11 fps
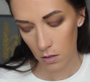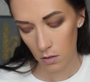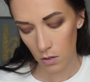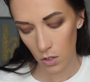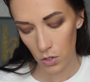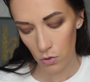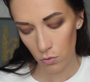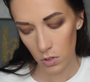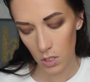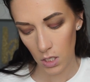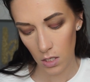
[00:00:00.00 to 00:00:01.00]
to
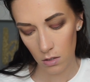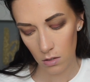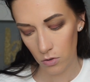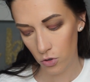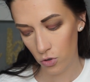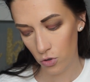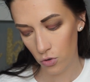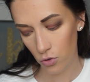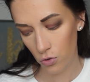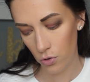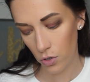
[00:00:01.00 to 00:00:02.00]
use it
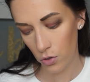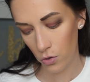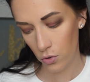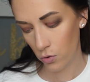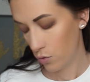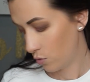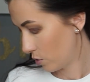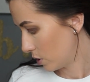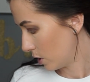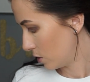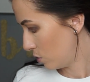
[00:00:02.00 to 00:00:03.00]
though?
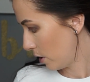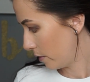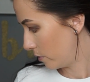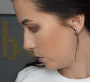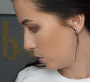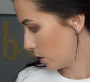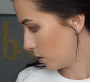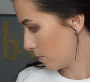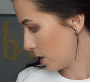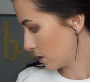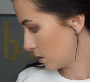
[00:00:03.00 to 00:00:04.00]
Because I do have a few other
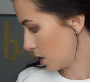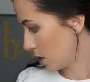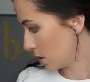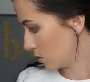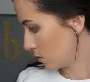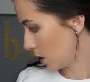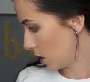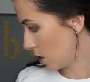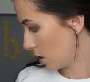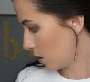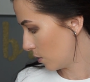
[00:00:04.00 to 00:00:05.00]
mascaras right
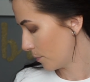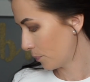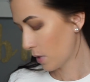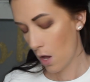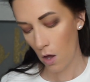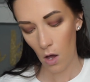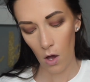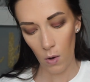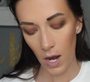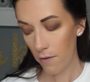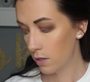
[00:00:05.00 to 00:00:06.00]
now.
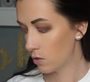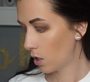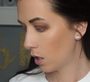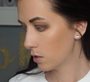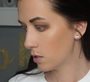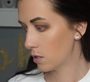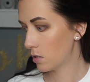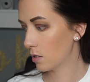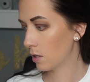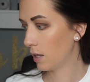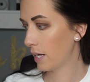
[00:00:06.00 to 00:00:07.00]
Oh, I have the
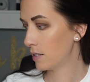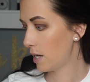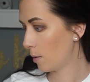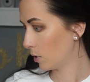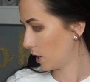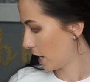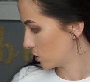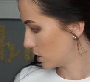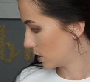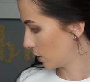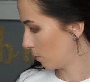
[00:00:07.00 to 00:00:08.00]
Tarte's Lights Camera
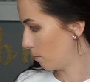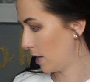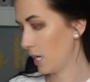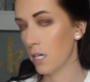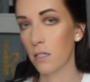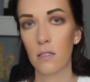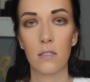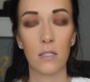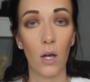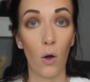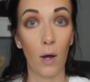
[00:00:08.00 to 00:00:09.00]
Lashes Little Mini.
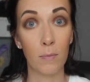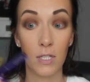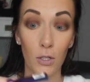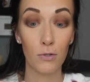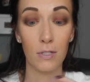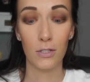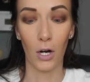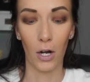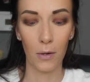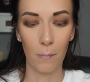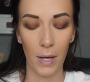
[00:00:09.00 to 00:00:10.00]
So I'm still using
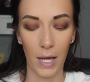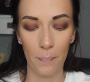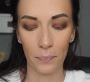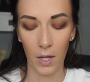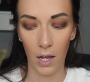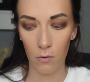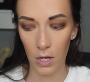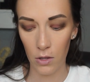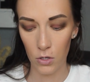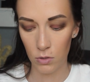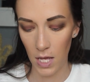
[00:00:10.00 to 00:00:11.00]
Tarte, but I'd
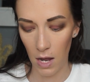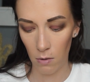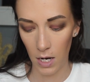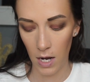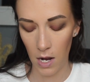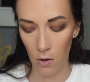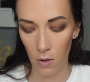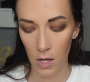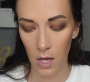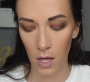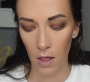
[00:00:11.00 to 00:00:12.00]
rather use that right now
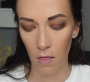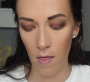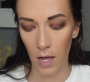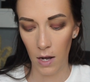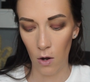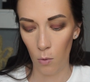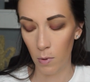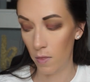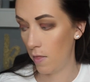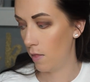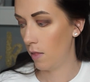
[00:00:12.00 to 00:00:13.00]
than
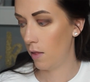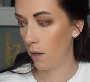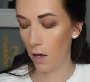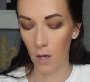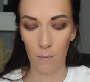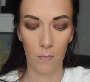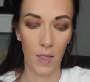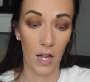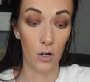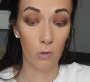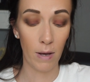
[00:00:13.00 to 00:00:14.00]
open
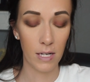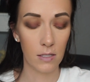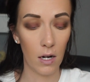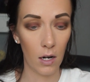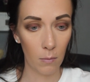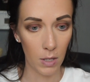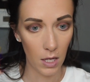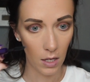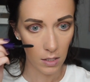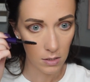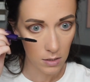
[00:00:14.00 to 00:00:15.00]
that new mascara
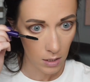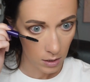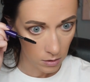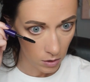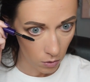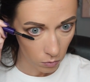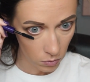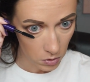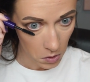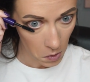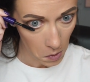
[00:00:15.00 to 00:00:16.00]
because I
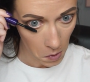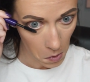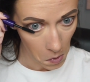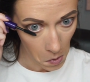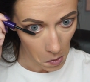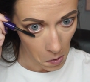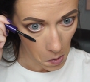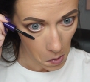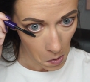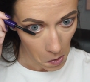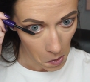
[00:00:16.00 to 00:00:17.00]
don't
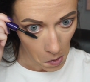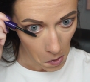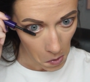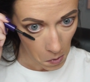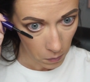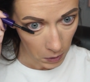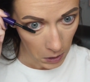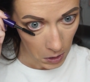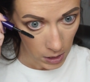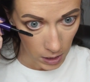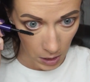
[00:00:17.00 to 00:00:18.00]
really
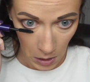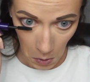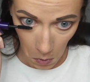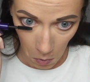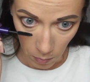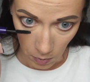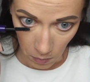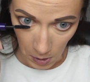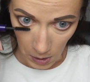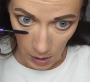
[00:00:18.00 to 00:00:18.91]
need it open right